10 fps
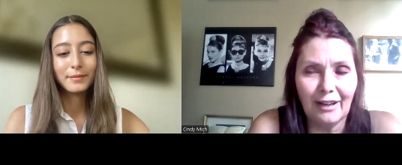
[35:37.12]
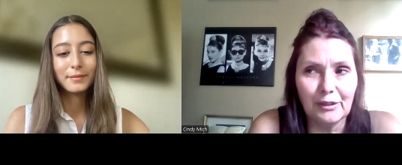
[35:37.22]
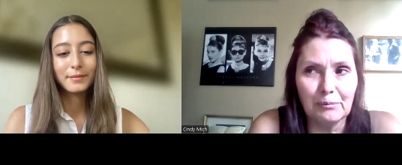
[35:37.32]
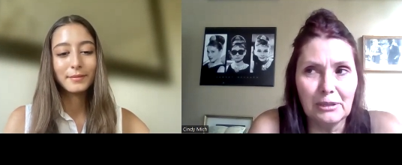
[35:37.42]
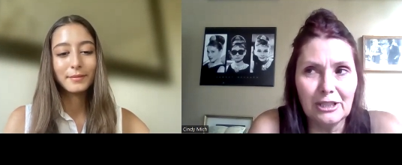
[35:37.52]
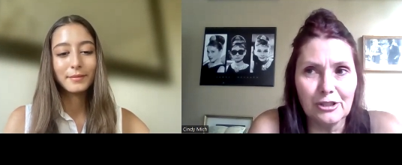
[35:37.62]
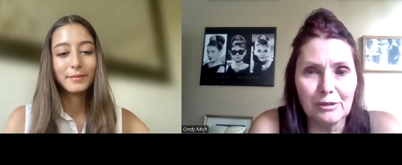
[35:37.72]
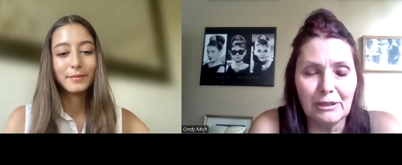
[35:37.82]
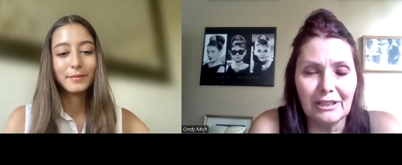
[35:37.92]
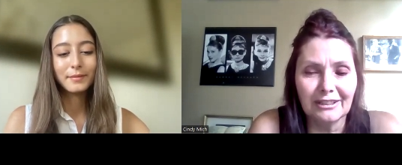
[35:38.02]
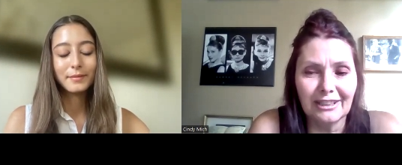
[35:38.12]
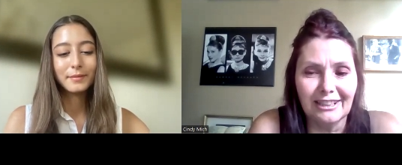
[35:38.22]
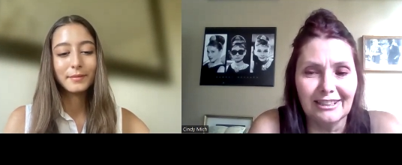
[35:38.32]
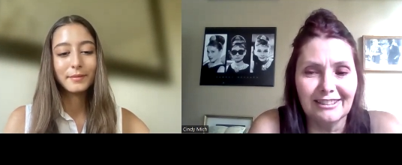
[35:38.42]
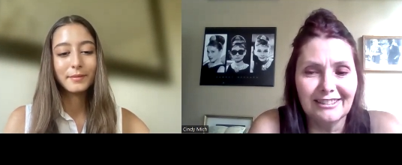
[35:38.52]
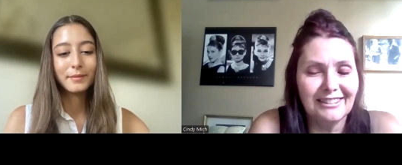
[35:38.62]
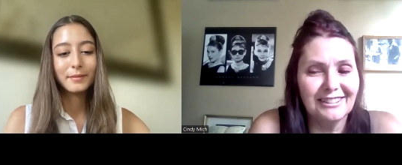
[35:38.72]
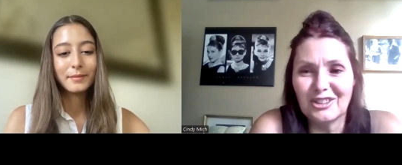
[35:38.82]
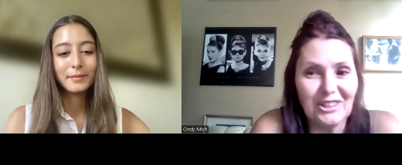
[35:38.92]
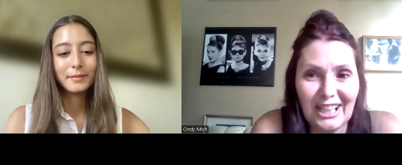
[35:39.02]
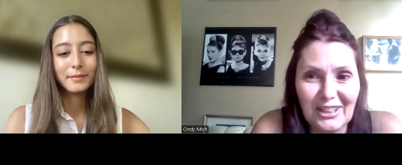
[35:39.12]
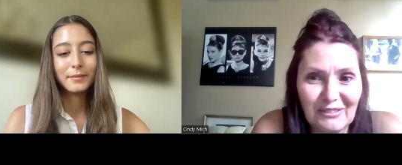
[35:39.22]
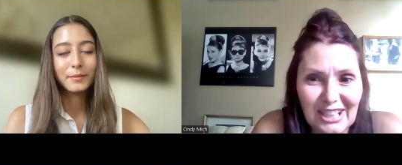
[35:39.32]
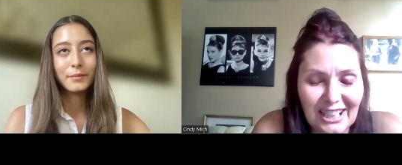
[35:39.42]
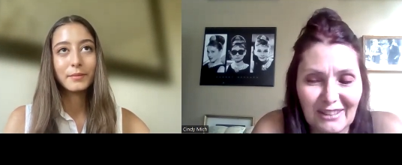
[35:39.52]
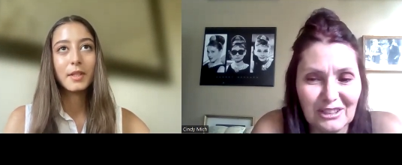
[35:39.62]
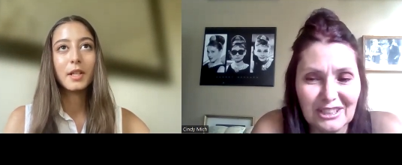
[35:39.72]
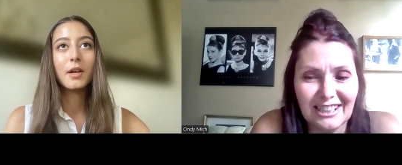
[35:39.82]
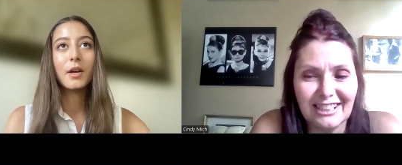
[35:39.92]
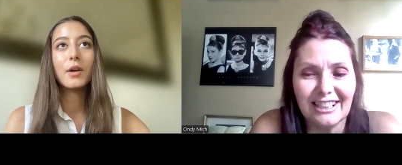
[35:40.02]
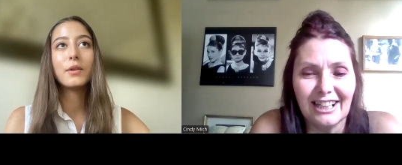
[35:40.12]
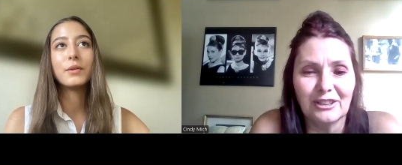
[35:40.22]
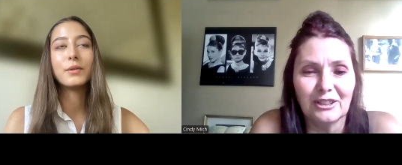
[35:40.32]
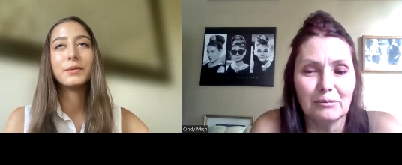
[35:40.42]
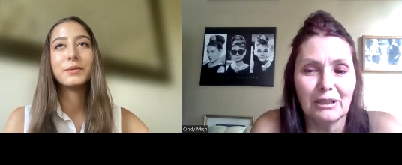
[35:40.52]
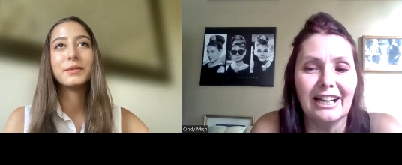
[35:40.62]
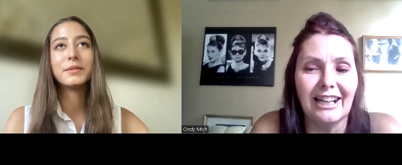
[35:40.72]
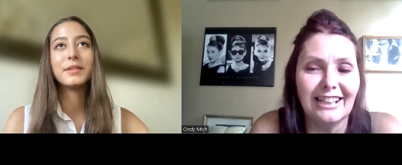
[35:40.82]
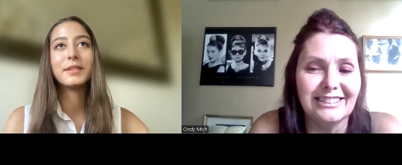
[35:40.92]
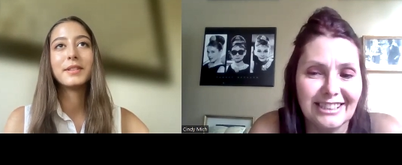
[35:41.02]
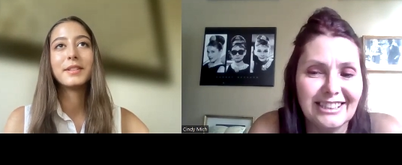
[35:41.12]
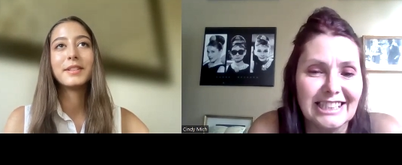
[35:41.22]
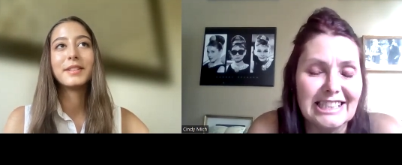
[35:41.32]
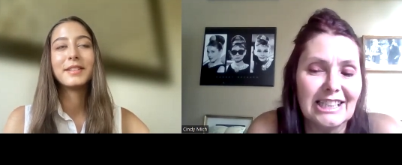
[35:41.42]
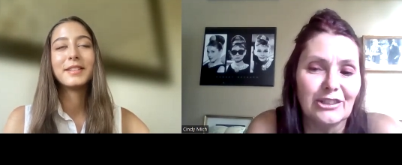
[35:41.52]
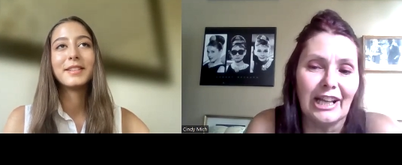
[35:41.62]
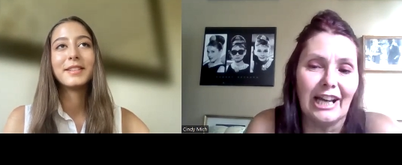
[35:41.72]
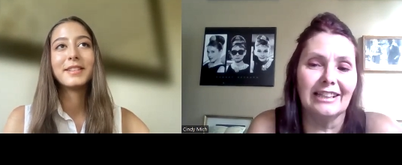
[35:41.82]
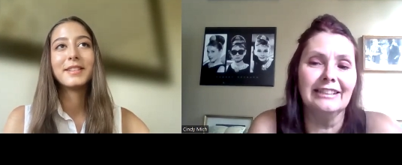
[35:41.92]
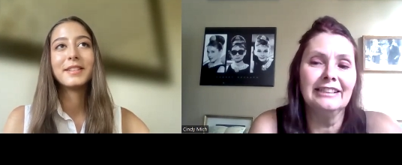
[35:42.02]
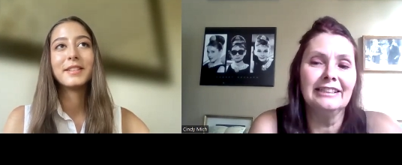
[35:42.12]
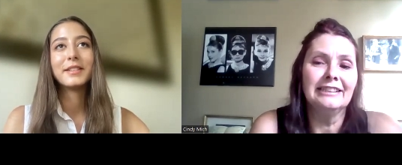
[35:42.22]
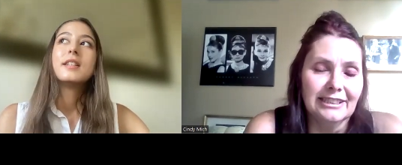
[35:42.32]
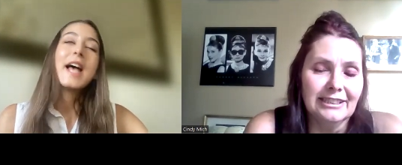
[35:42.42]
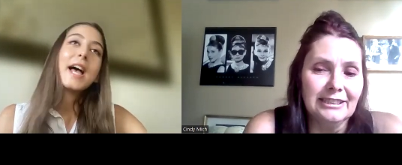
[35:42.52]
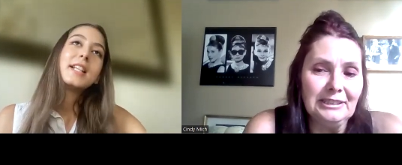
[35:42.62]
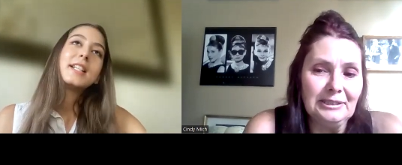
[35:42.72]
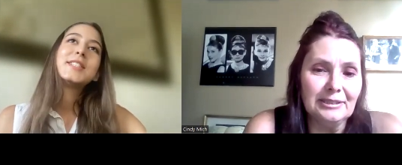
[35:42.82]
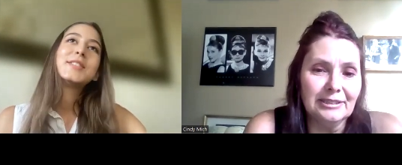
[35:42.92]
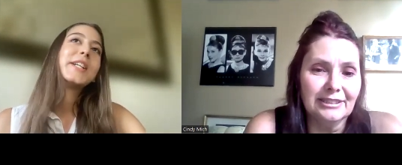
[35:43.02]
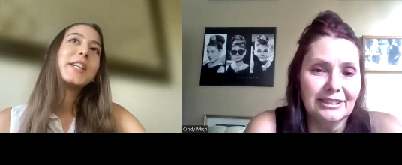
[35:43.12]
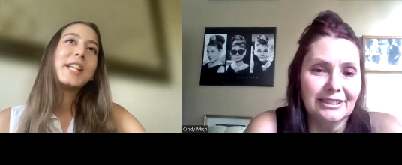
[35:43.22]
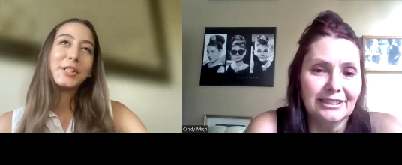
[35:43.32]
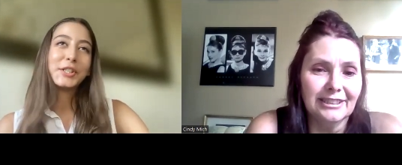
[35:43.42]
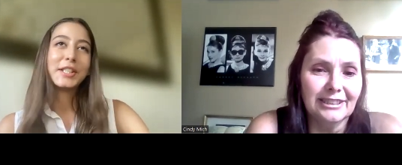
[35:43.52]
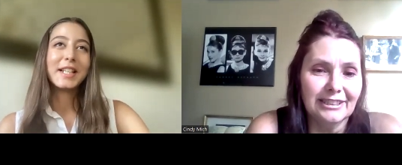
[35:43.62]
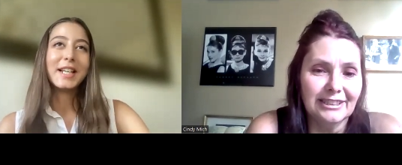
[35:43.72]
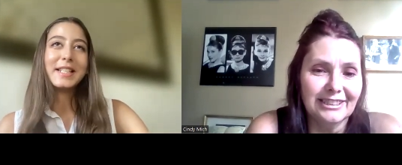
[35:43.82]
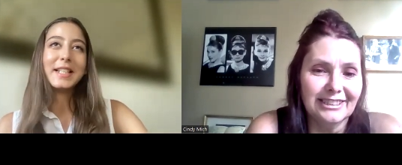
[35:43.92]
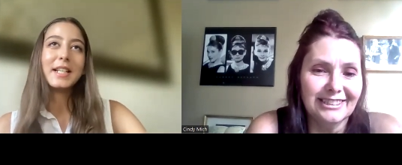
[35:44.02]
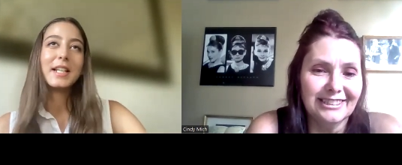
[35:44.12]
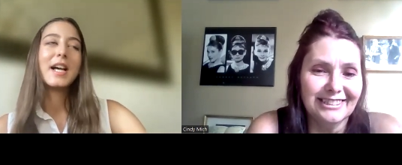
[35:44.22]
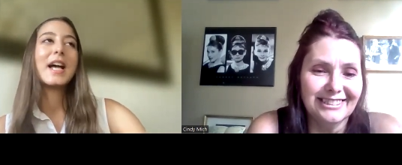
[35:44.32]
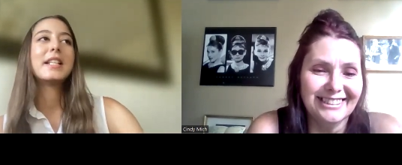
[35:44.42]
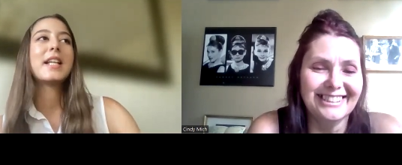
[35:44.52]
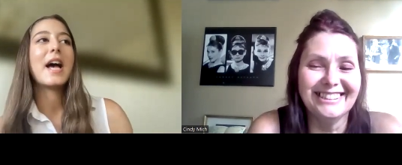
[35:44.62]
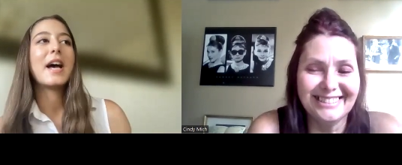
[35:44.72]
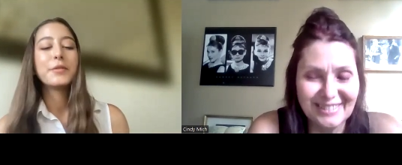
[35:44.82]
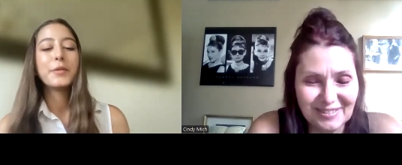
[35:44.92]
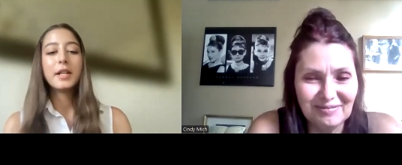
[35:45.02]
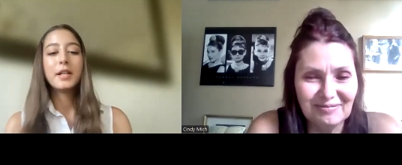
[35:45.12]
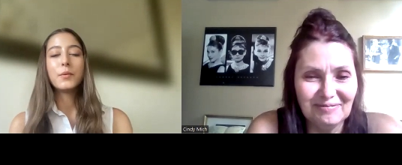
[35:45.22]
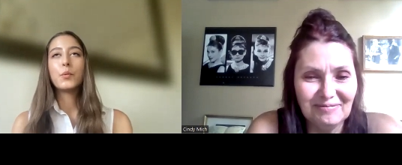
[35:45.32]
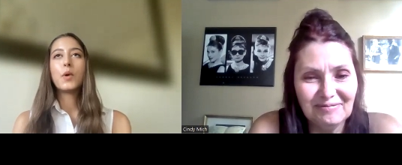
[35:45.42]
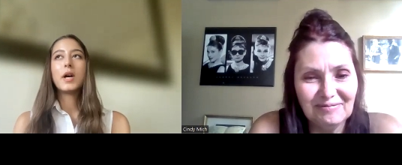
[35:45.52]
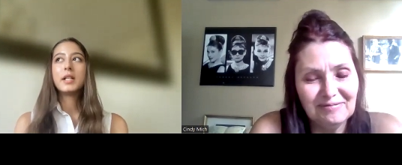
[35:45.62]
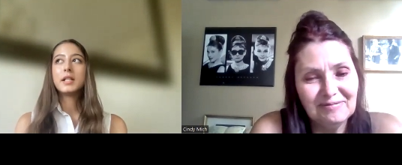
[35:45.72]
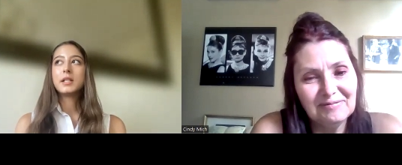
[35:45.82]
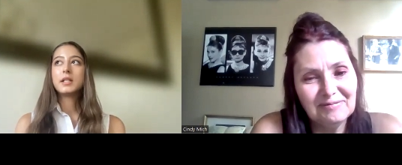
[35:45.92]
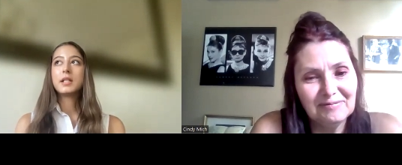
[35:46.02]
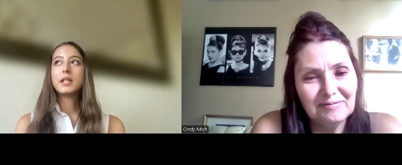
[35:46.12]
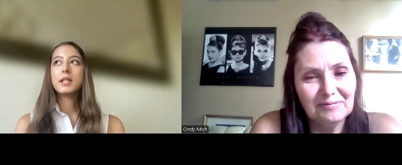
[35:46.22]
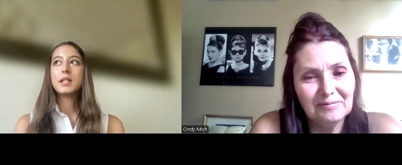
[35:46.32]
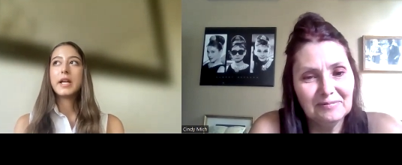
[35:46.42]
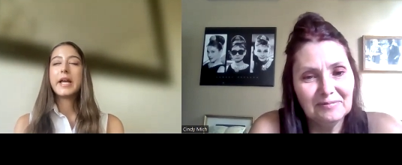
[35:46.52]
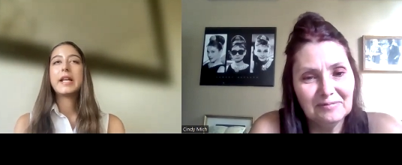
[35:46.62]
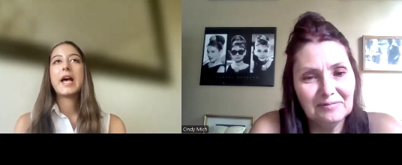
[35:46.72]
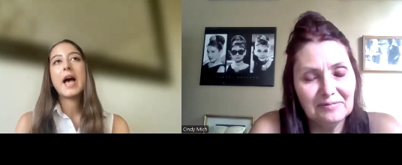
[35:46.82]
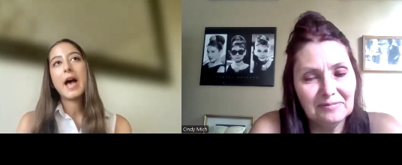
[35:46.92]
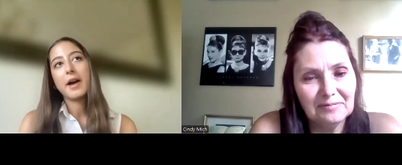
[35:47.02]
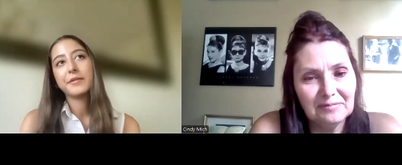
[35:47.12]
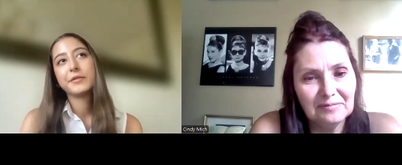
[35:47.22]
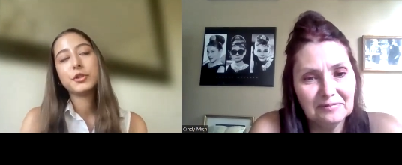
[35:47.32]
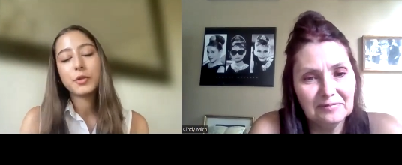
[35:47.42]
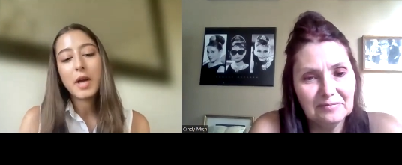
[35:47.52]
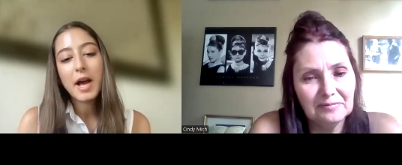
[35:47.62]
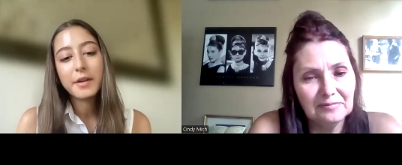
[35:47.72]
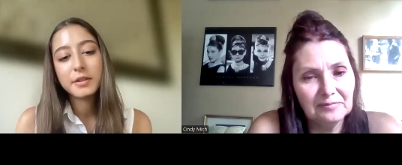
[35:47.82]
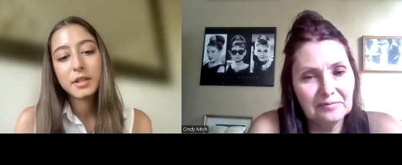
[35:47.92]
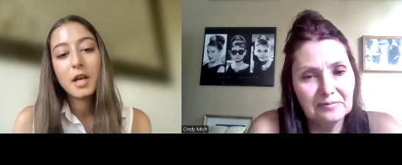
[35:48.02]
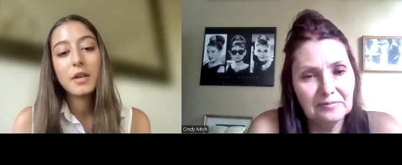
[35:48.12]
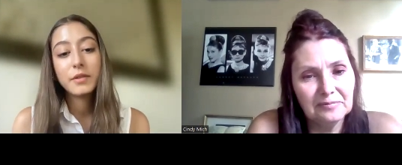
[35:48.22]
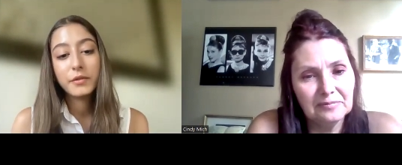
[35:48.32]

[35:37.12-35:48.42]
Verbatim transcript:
Speaker 1: having Peaches be the lead. Sorry, I don't mean to get fixated on her, but I, I did consider that.
Speaker 2: That is a very interesting idea. I have written one and a half drafts of the